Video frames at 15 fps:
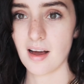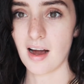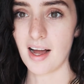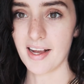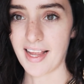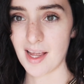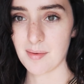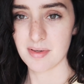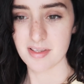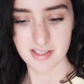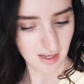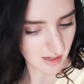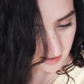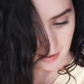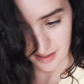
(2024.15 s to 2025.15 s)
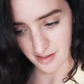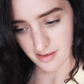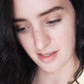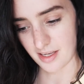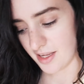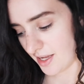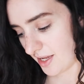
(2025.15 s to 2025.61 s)
I came inside
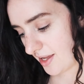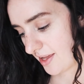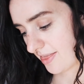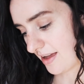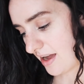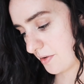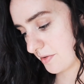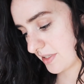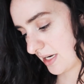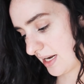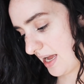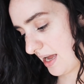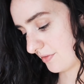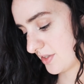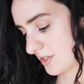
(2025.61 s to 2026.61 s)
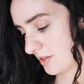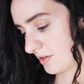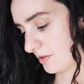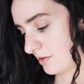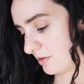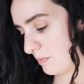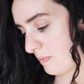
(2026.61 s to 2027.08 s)
thinking that I was gonna have
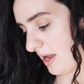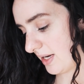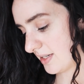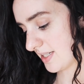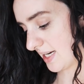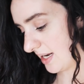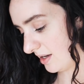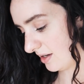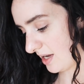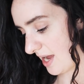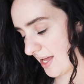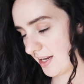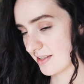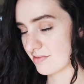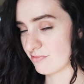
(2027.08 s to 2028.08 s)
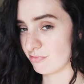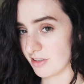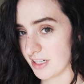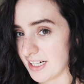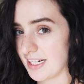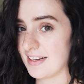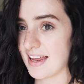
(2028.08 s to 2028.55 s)
to make dinner, and it's
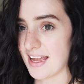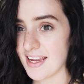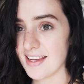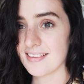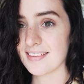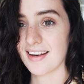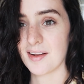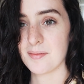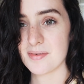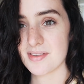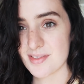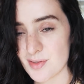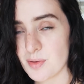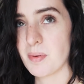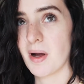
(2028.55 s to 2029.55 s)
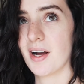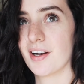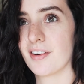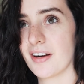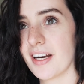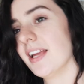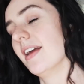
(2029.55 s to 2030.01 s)
really late and I'm super
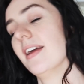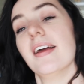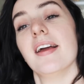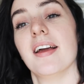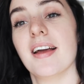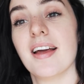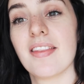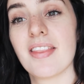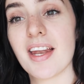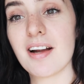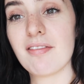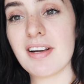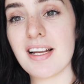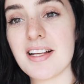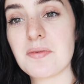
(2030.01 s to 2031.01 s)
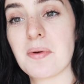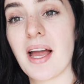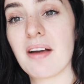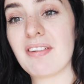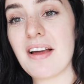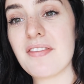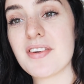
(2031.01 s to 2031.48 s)
hungry. Then I realized we
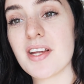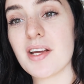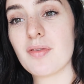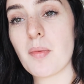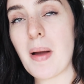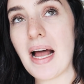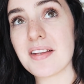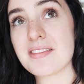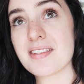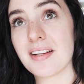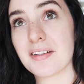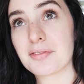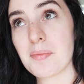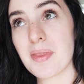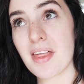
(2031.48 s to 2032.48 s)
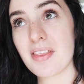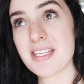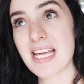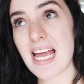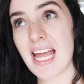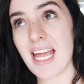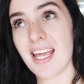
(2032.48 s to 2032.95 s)
have leftover pasta from the other
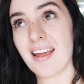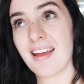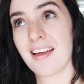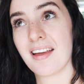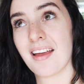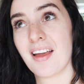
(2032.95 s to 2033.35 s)
day.